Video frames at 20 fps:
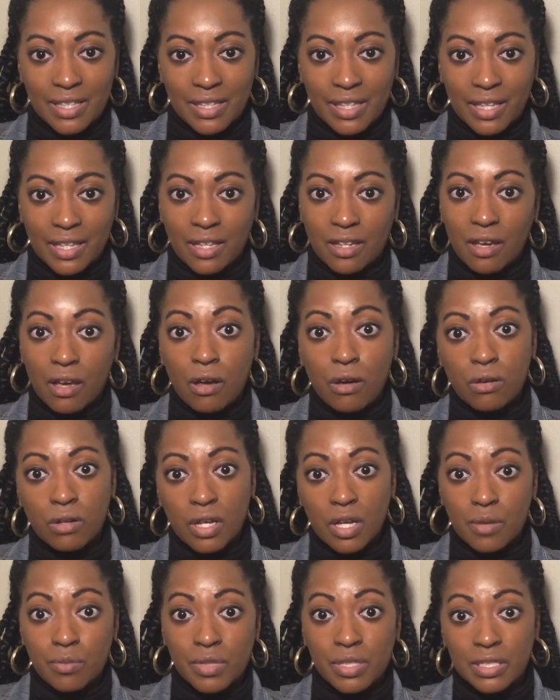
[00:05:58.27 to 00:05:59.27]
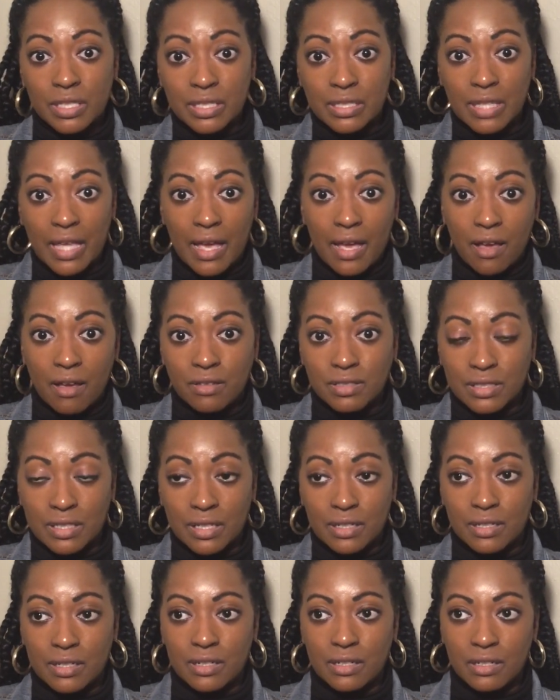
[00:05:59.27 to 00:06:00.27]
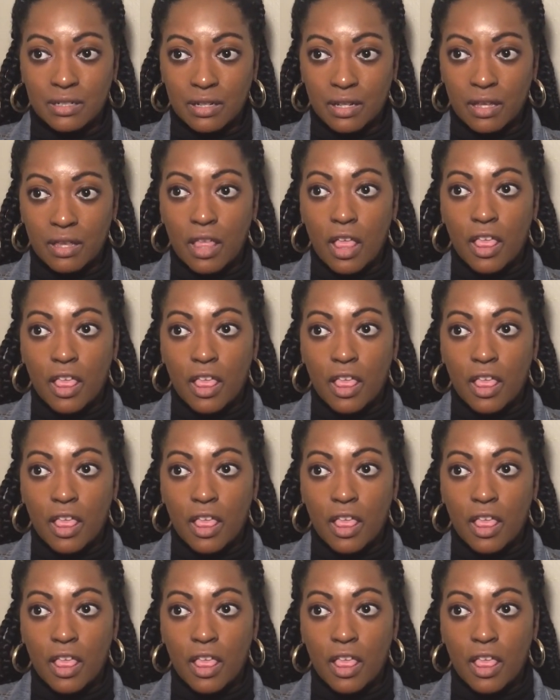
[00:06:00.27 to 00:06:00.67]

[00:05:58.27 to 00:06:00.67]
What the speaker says: Like, oh, come clean the house, da da da da.